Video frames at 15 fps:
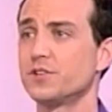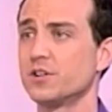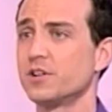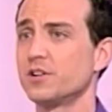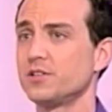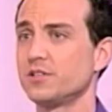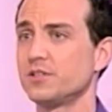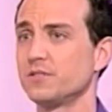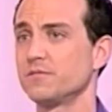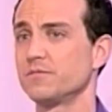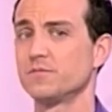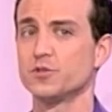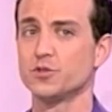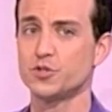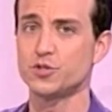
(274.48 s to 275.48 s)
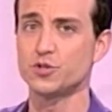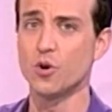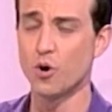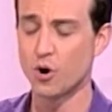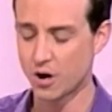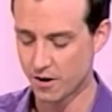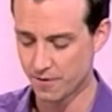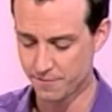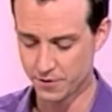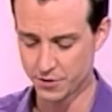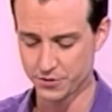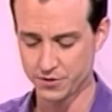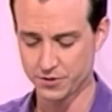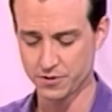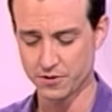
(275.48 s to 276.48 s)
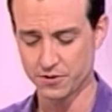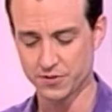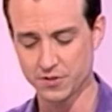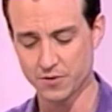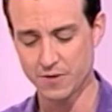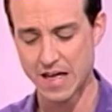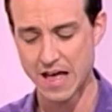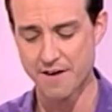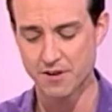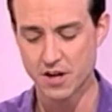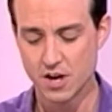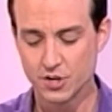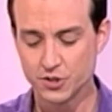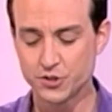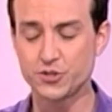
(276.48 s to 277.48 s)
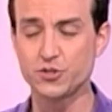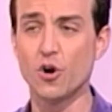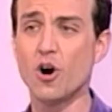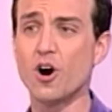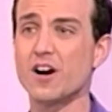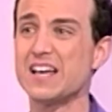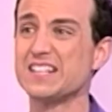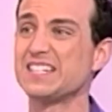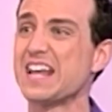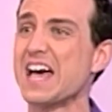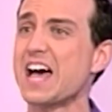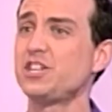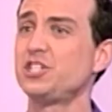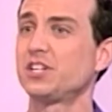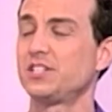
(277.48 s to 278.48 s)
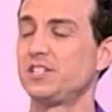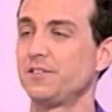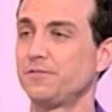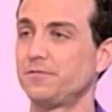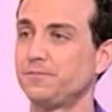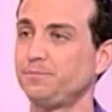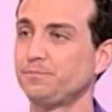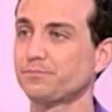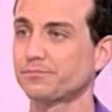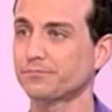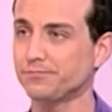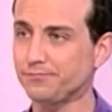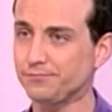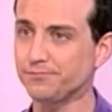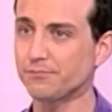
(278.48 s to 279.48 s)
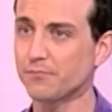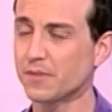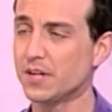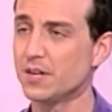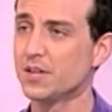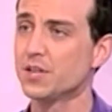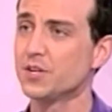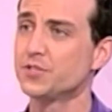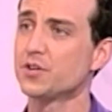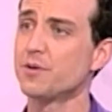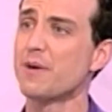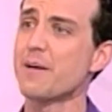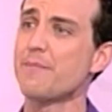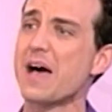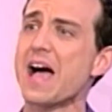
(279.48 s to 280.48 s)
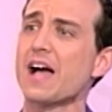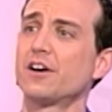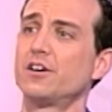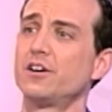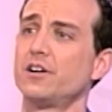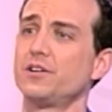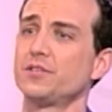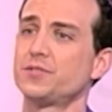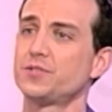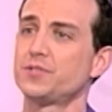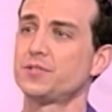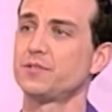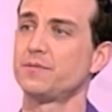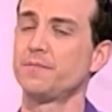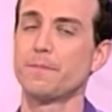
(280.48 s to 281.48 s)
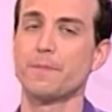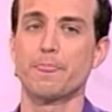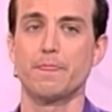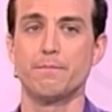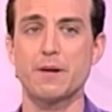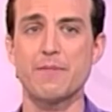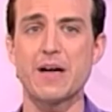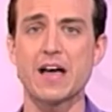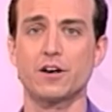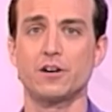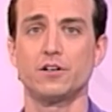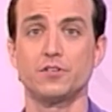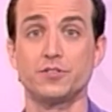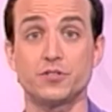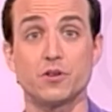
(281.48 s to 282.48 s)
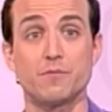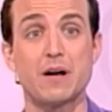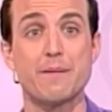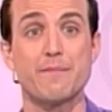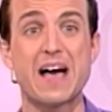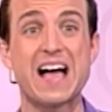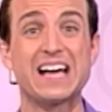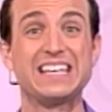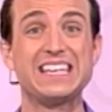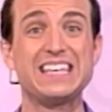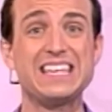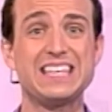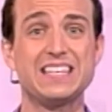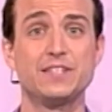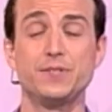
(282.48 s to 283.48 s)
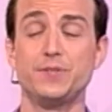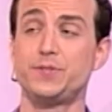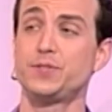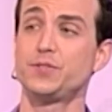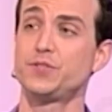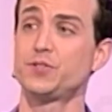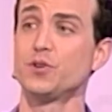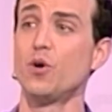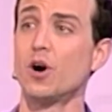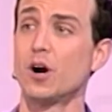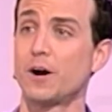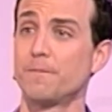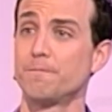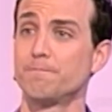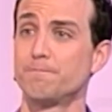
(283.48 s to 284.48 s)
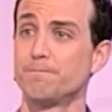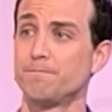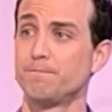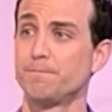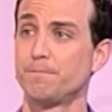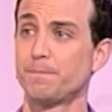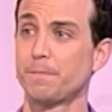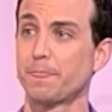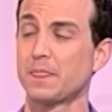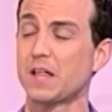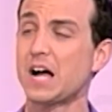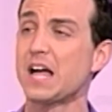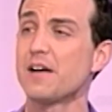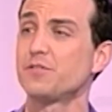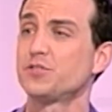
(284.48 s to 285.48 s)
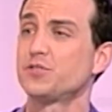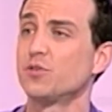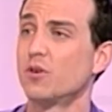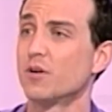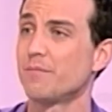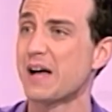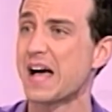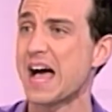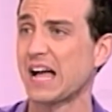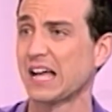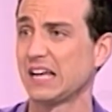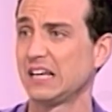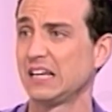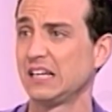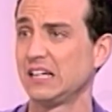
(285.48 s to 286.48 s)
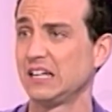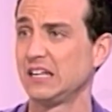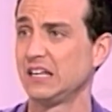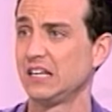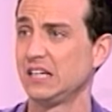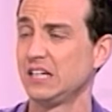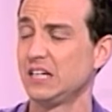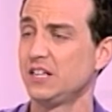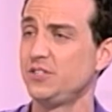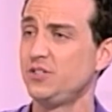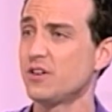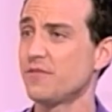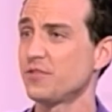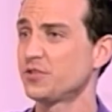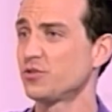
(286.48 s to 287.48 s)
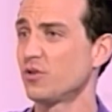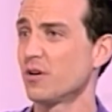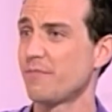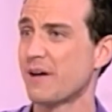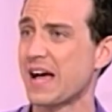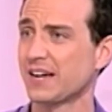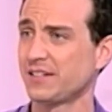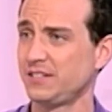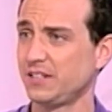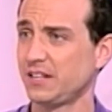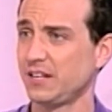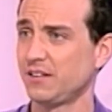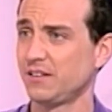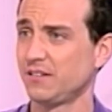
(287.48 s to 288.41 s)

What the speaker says: hurt. Sore versus hurt. So we have sore as an adjective. So my back hurts. My back hurts, so my back is sore. I have a sore back. Do you have a sore back today?